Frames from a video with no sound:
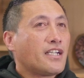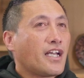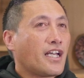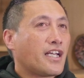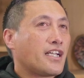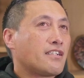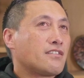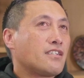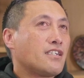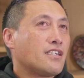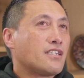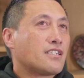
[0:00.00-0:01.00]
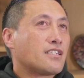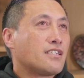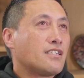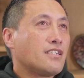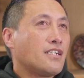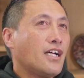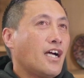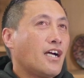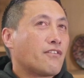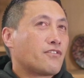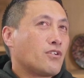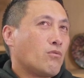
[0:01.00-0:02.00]
And
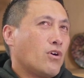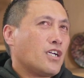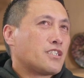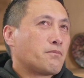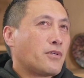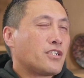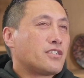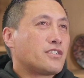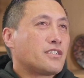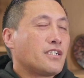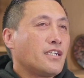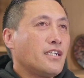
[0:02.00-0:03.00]
after a while, I suppose